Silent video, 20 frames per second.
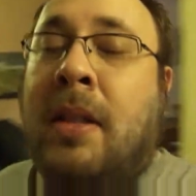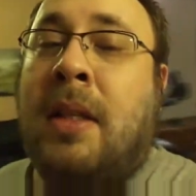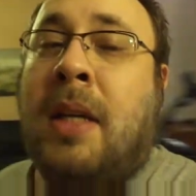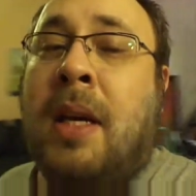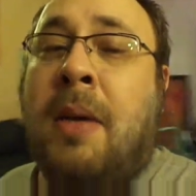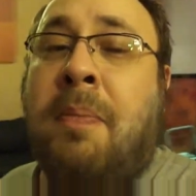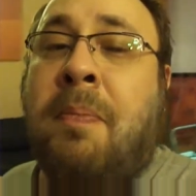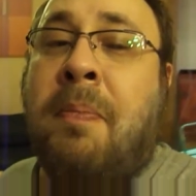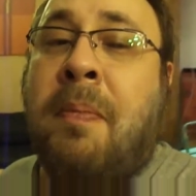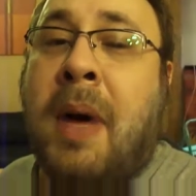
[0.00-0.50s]

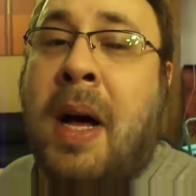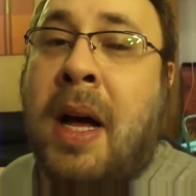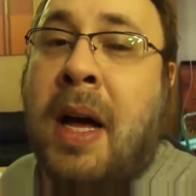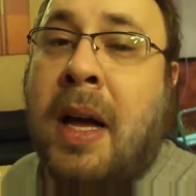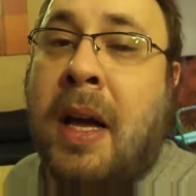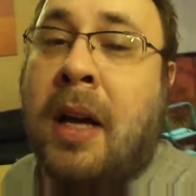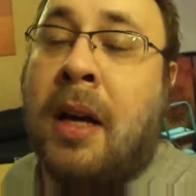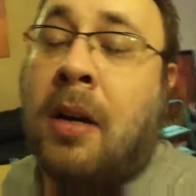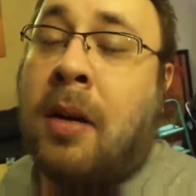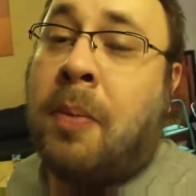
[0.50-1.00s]
keep
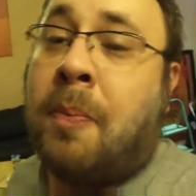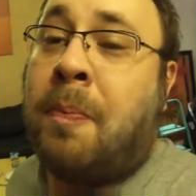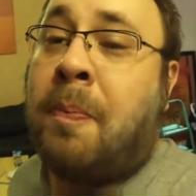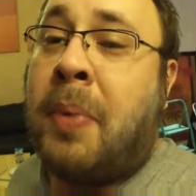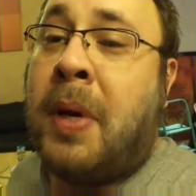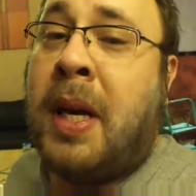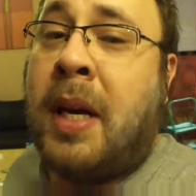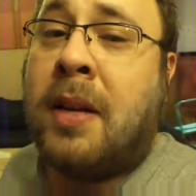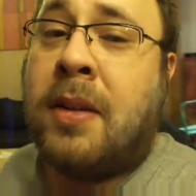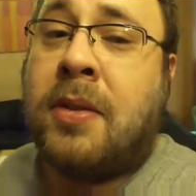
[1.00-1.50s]
my
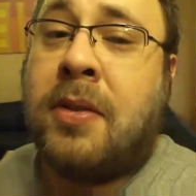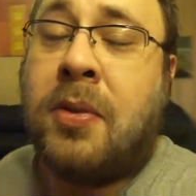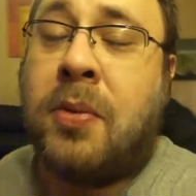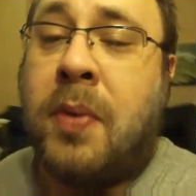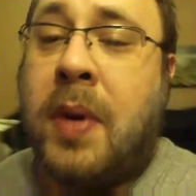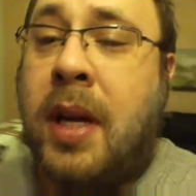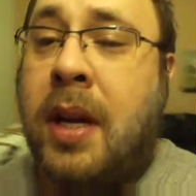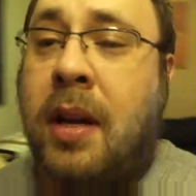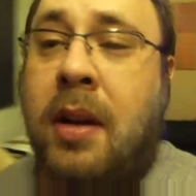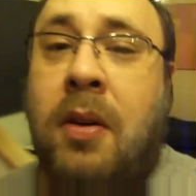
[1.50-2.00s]

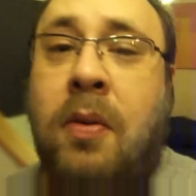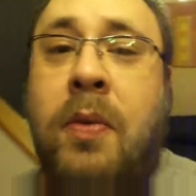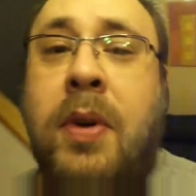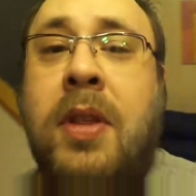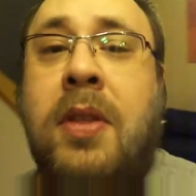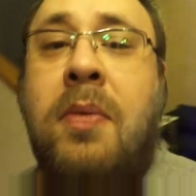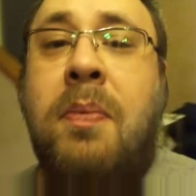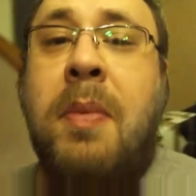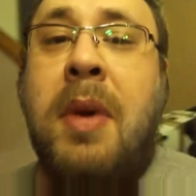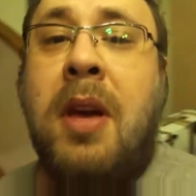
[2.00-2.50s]
PS3
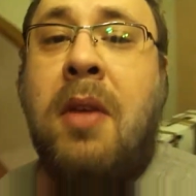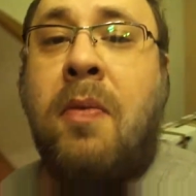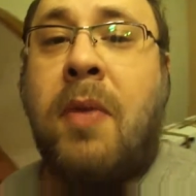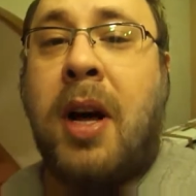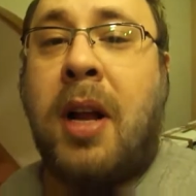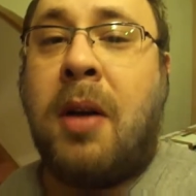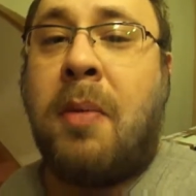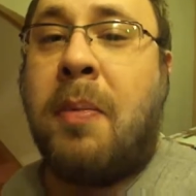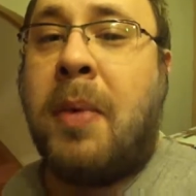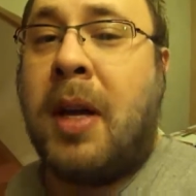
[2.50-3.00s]
with me
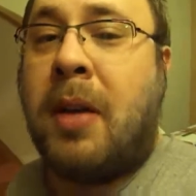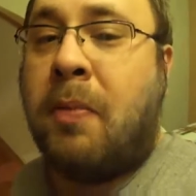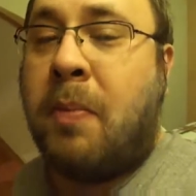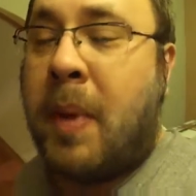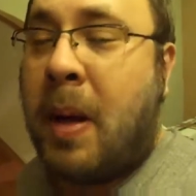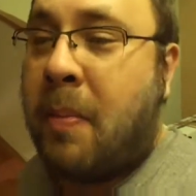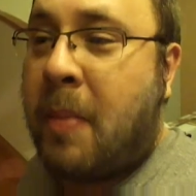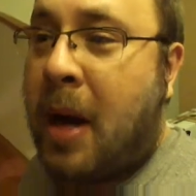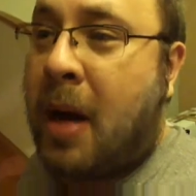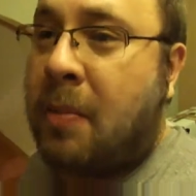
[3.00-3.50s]
while I'm at
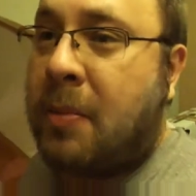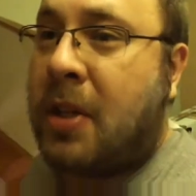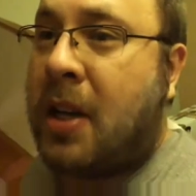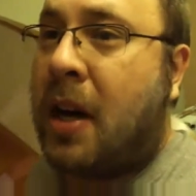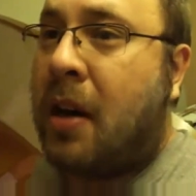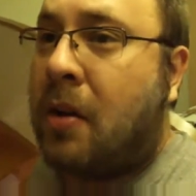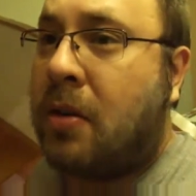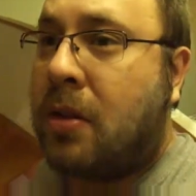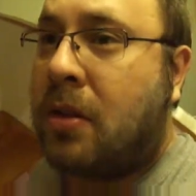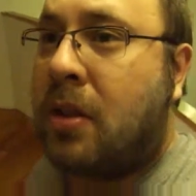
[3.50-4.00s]
my mom's
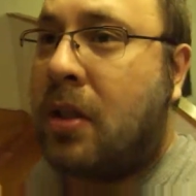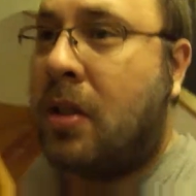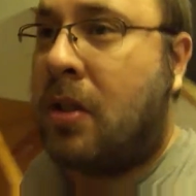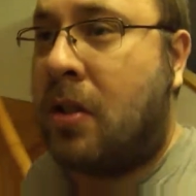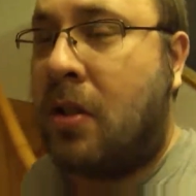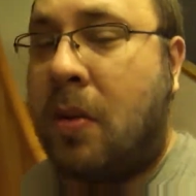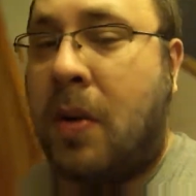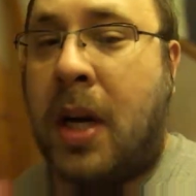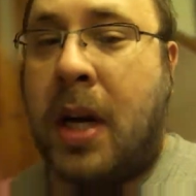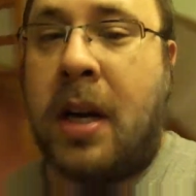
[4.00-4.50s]
house,
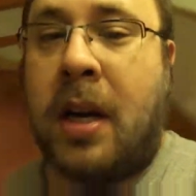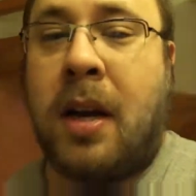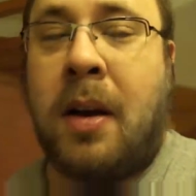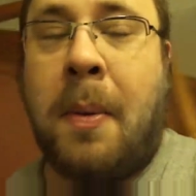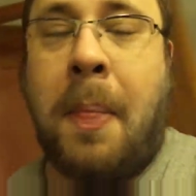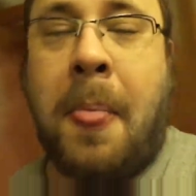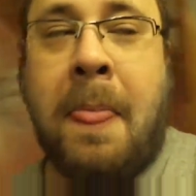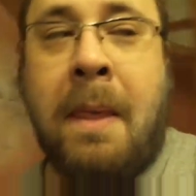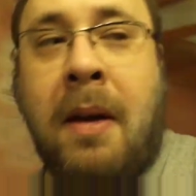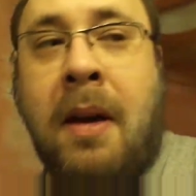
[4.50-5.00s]
so I
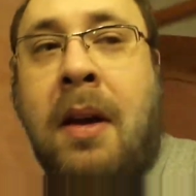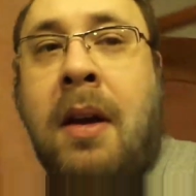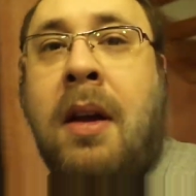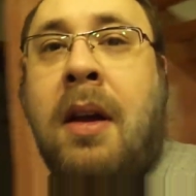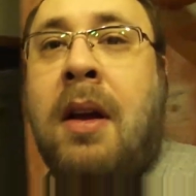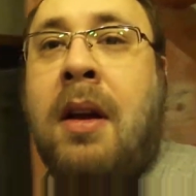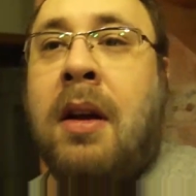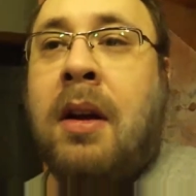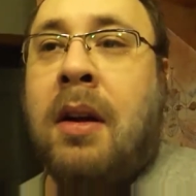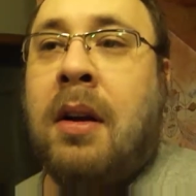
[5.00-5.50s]

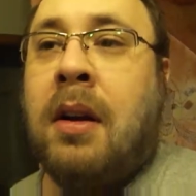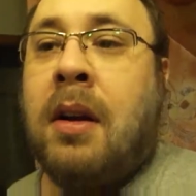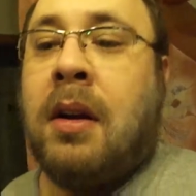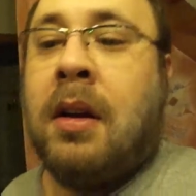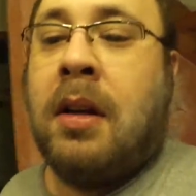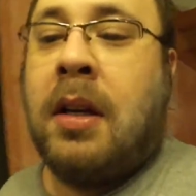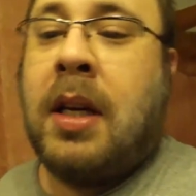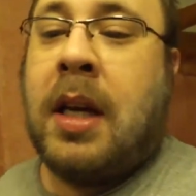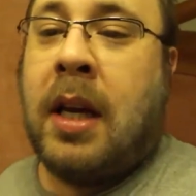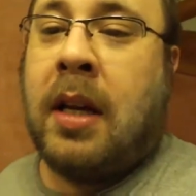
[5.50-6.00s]

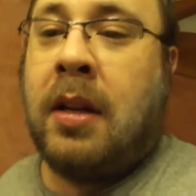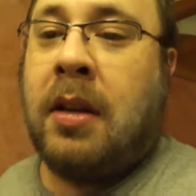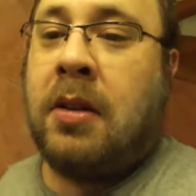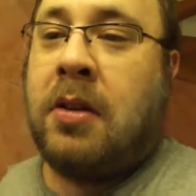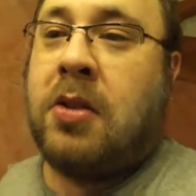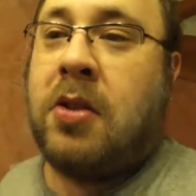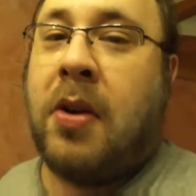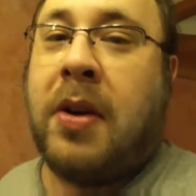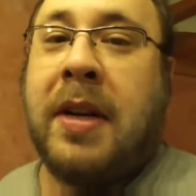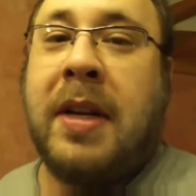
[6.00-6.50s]

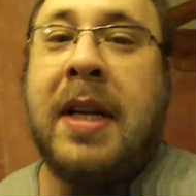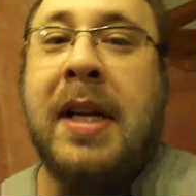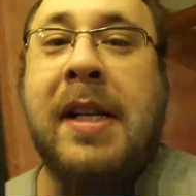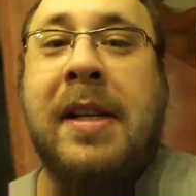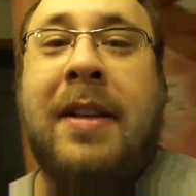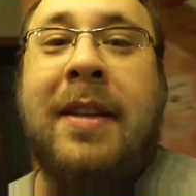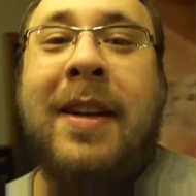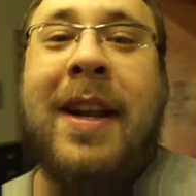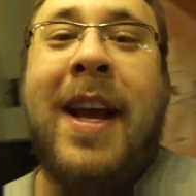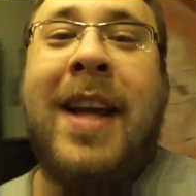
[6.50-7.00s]
can join the
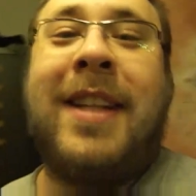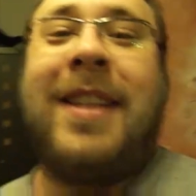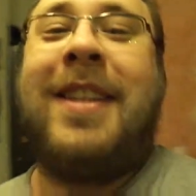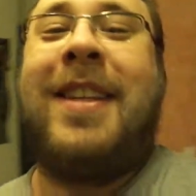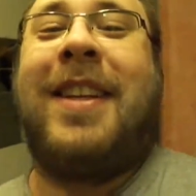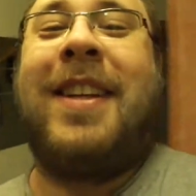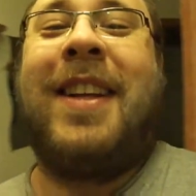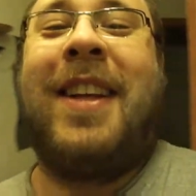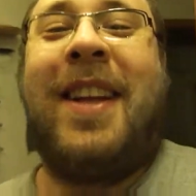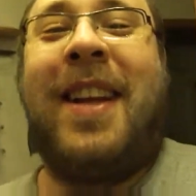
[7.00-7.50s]

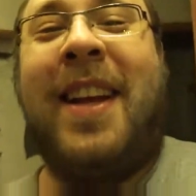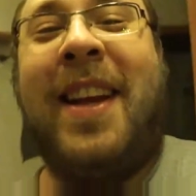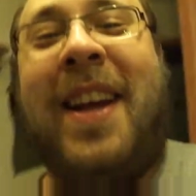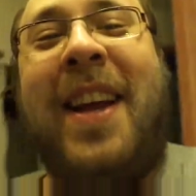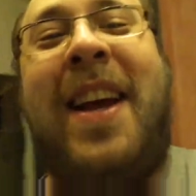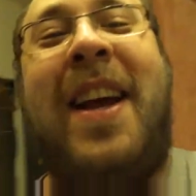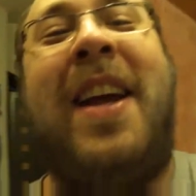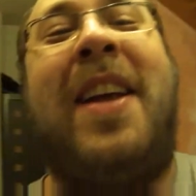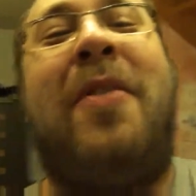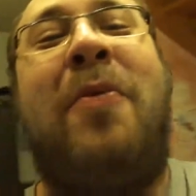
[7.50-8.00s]
internet
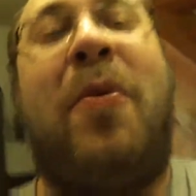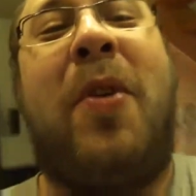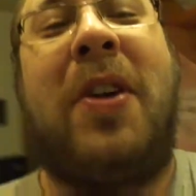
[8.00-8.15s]
and